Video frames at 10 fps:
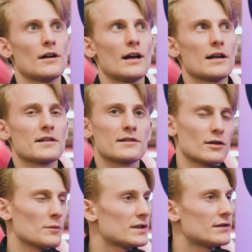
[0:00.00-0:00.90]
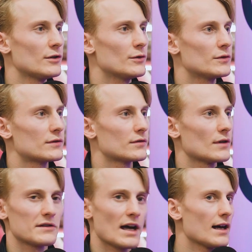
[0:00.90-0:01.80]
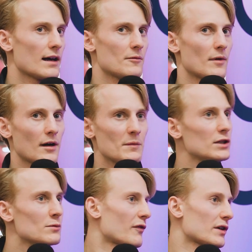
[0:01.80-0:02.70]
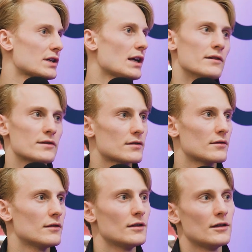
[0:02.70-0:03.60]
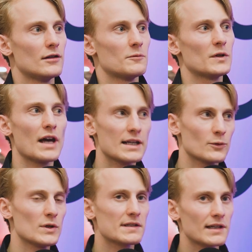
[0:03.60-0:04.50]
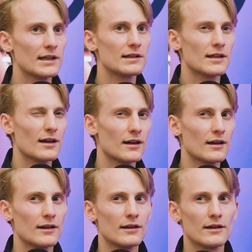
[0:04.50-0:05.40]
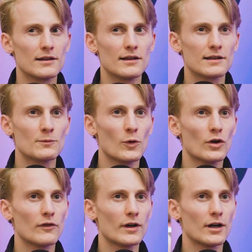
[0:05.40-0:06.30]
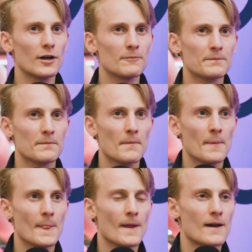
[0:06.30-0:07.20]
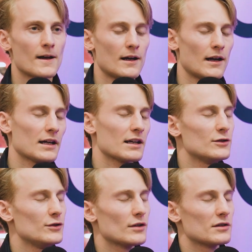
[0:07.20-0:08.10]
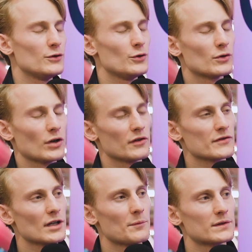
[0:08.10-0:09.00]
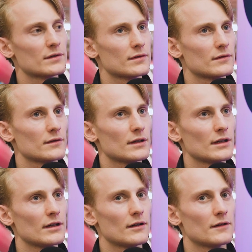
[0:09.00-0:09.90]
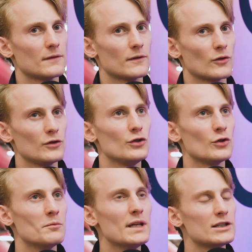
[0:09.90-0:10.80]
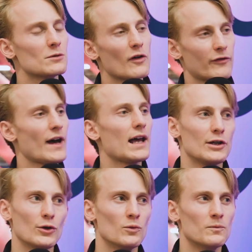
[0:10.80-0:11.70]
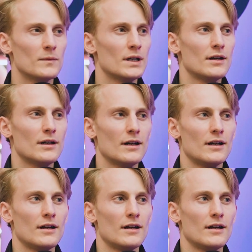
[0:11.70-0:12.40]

as a substitute as a, a medium of exchange mm-hmm. but as we see it it's more of a like a, a new concept uh, or new medium of value. Right.